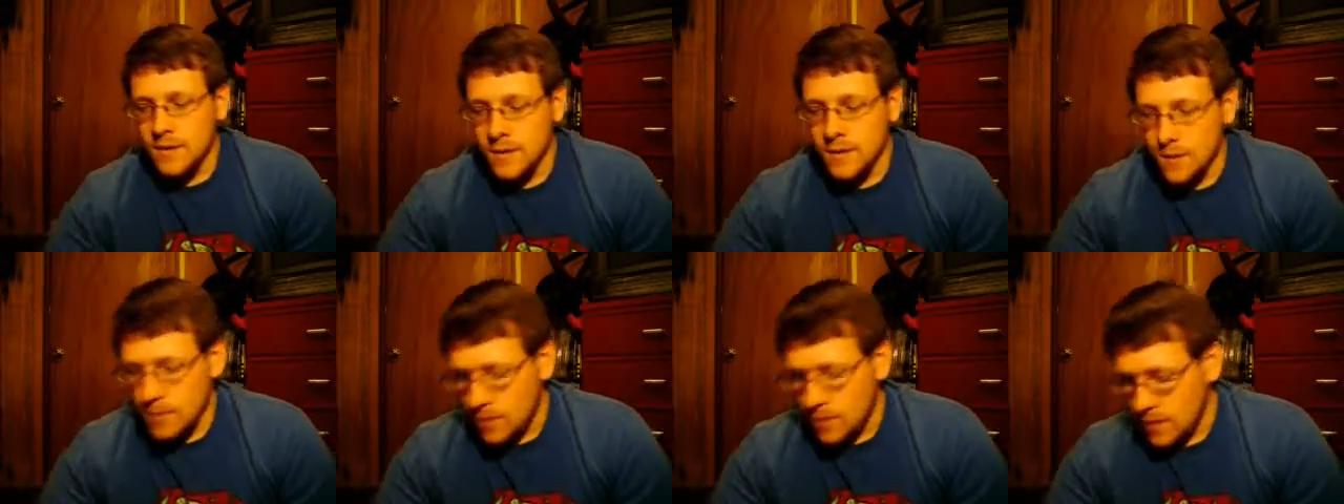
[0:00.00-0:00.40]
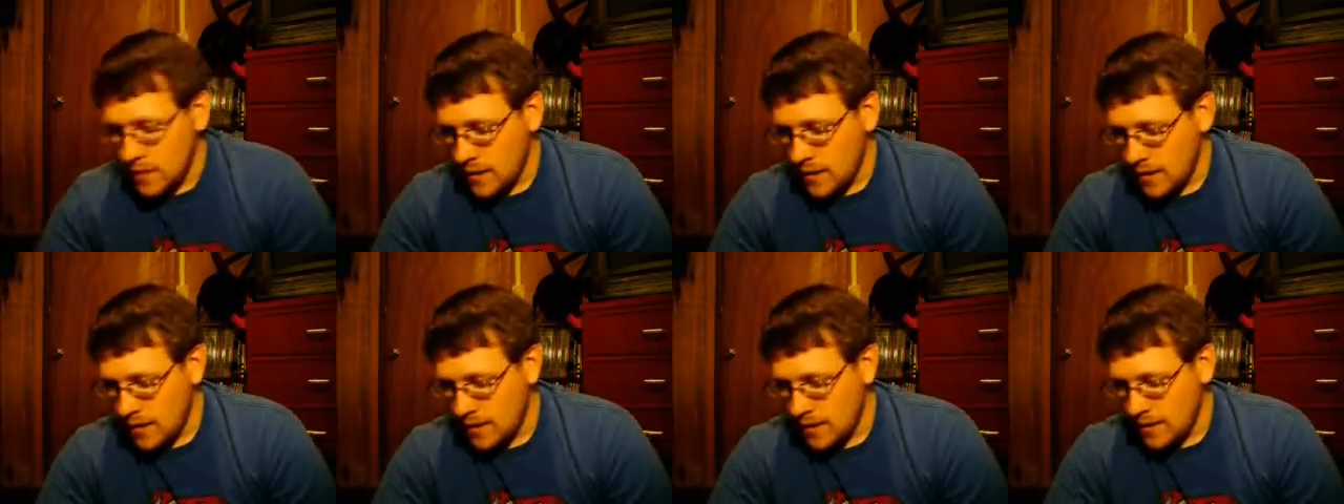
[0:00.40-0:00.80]
So,
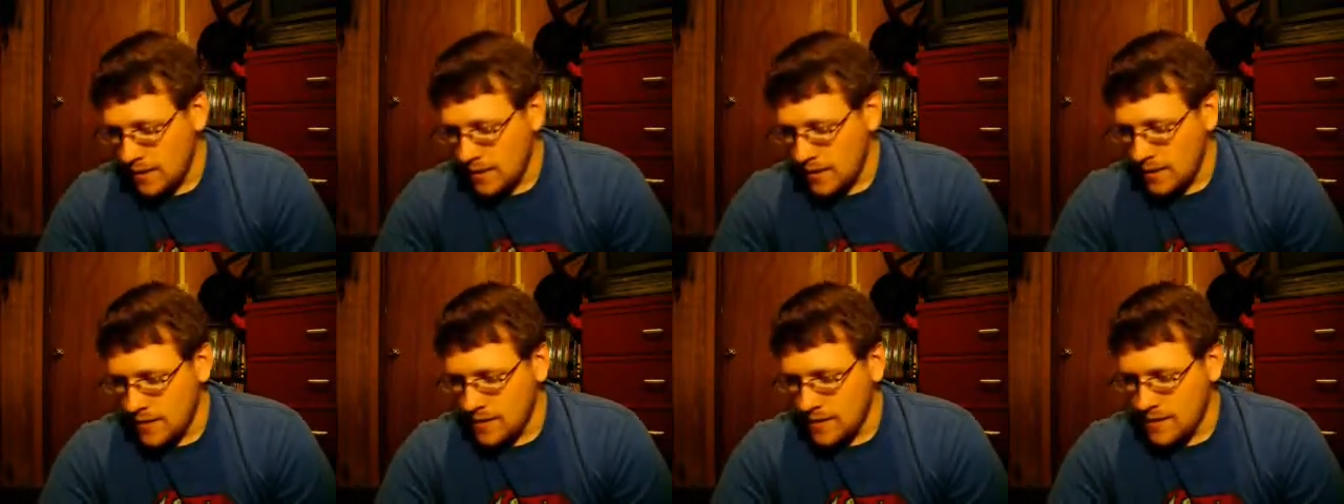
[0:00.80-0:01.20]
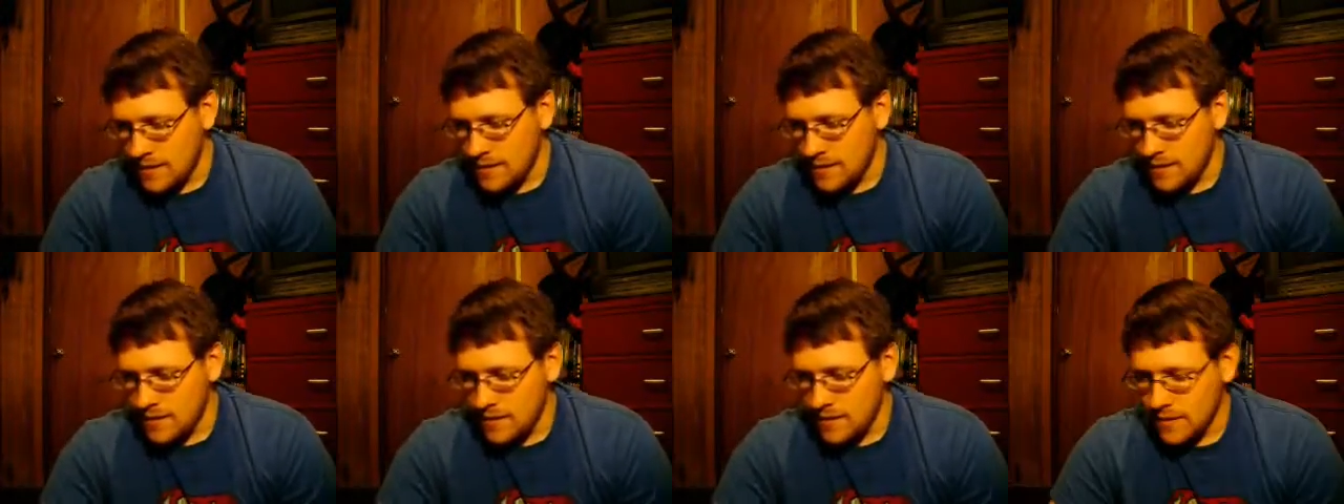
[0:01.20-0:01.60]
and
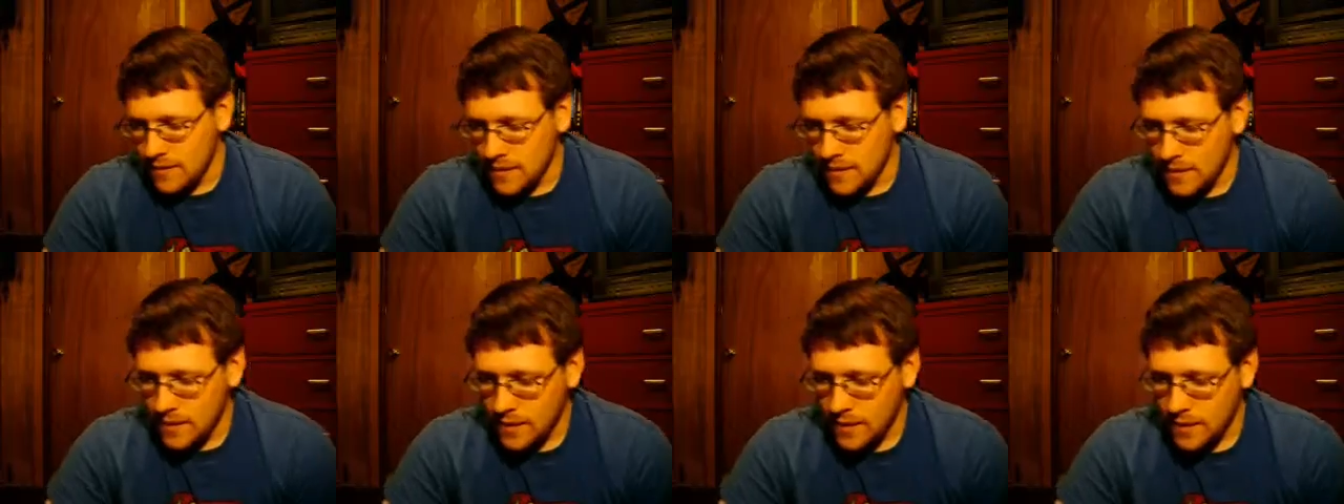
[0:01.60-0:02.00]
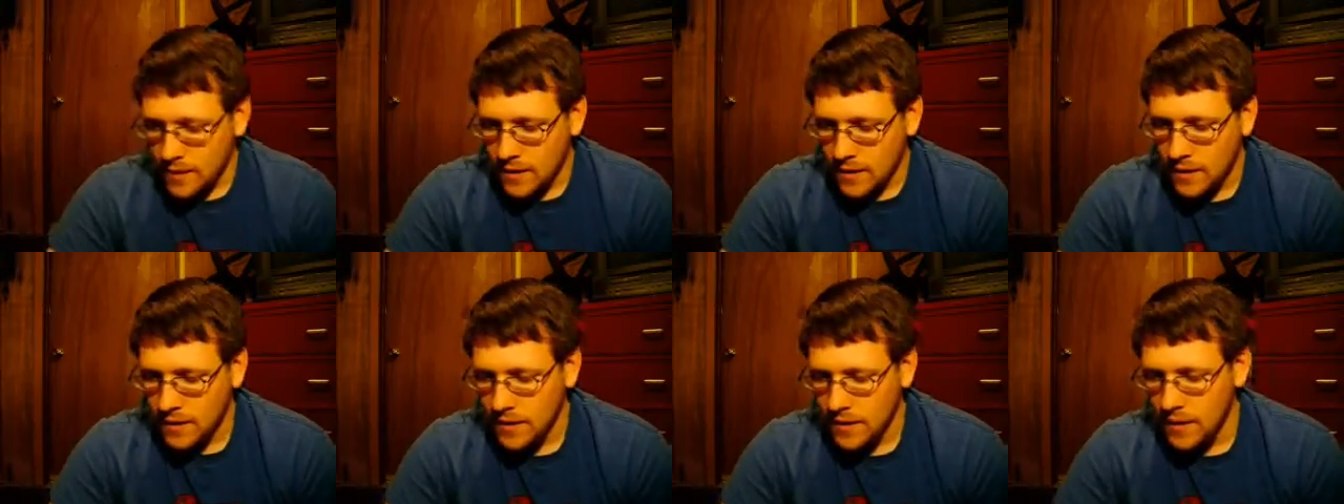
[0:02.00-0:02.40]
it's, uh,
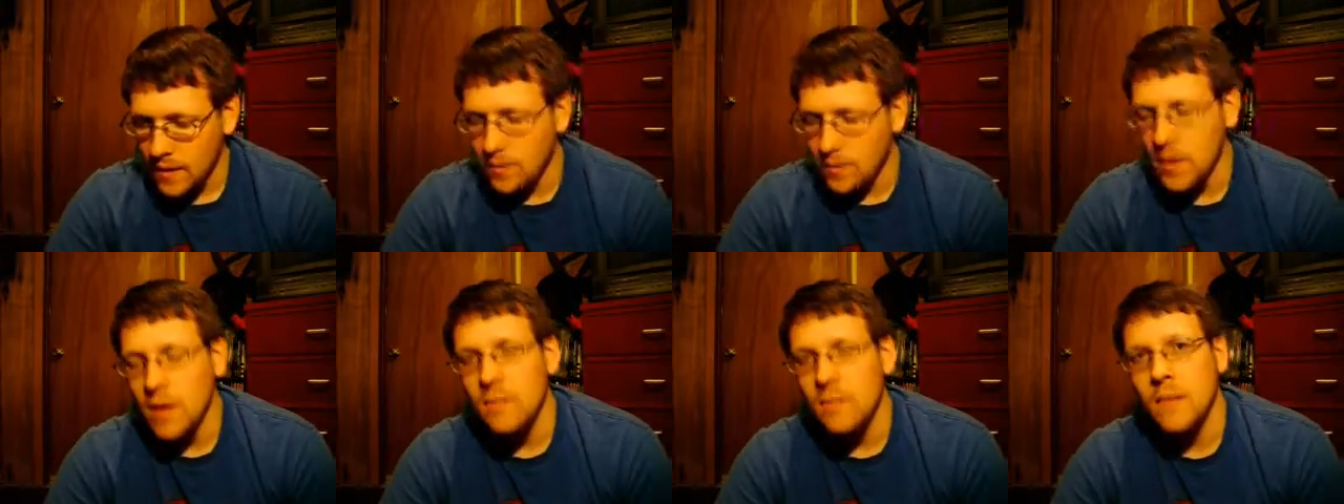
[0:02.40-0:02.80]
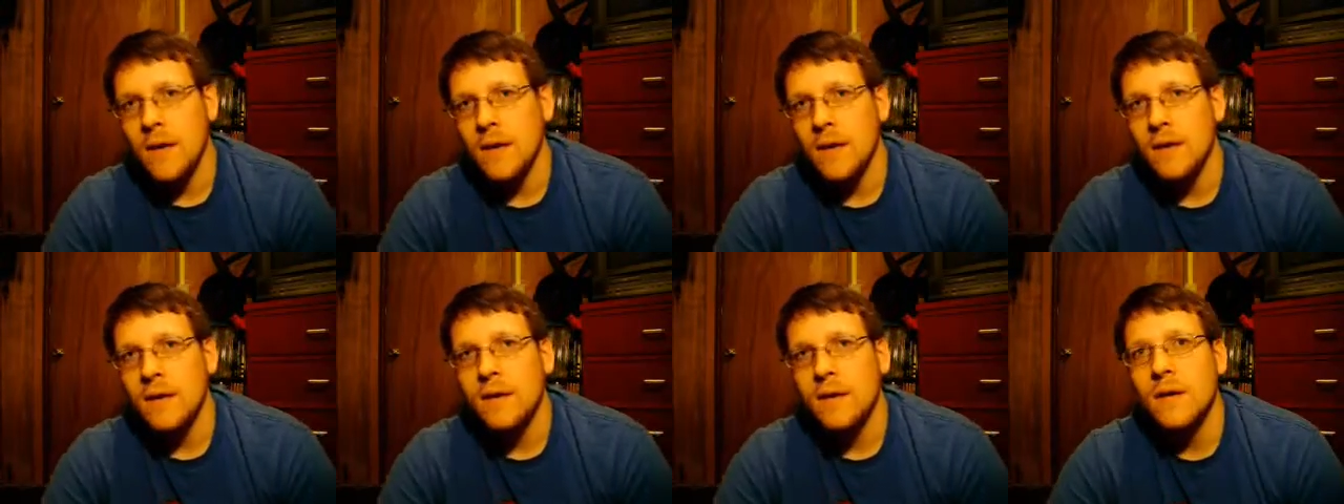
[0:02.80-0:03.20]
it made
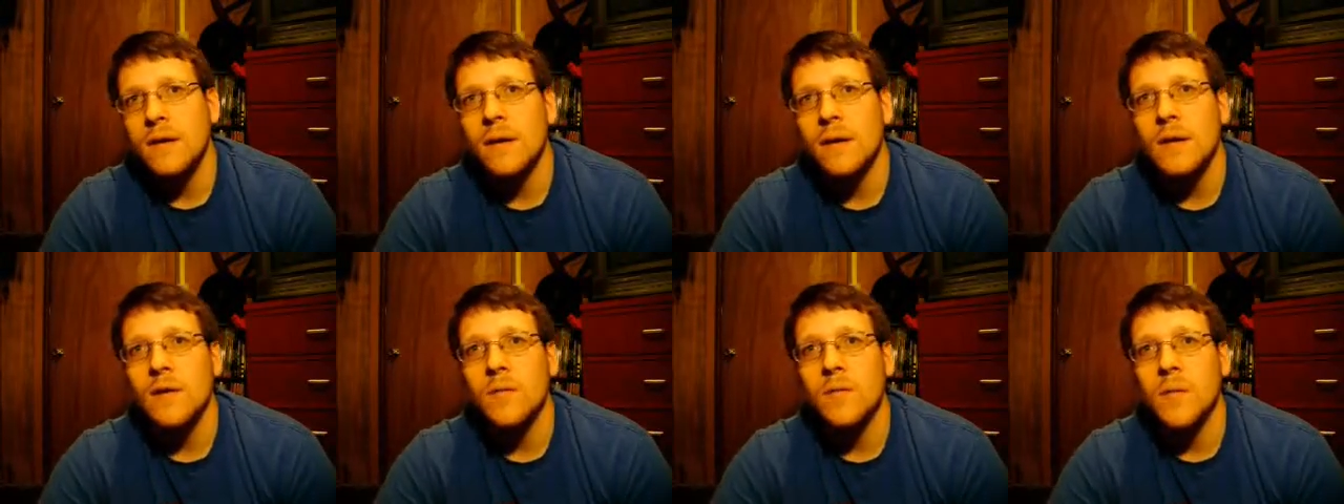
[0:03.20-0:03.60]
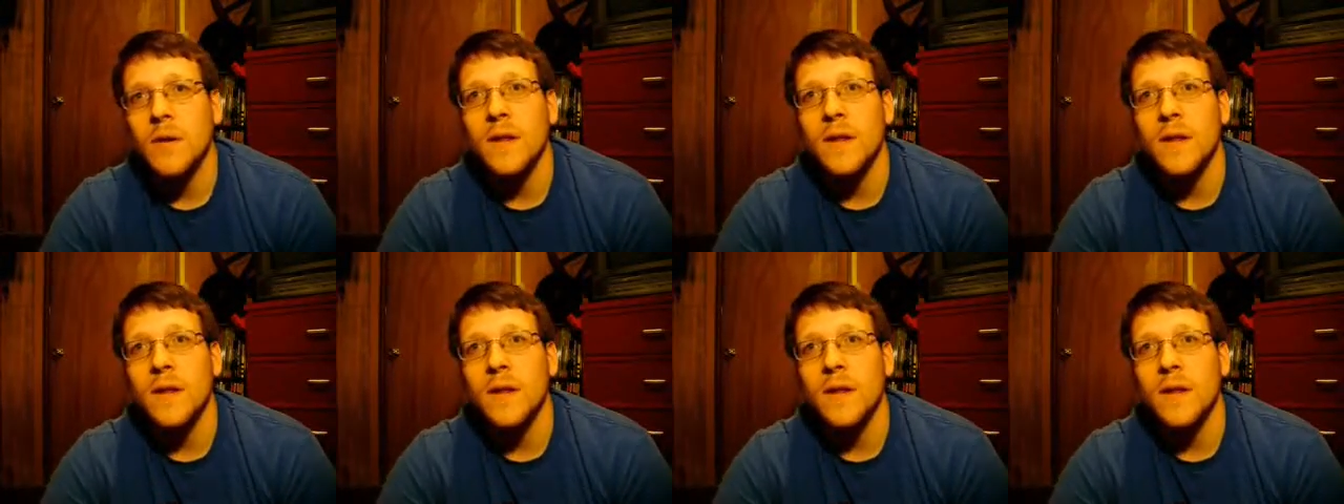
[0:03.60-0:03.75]
me uh,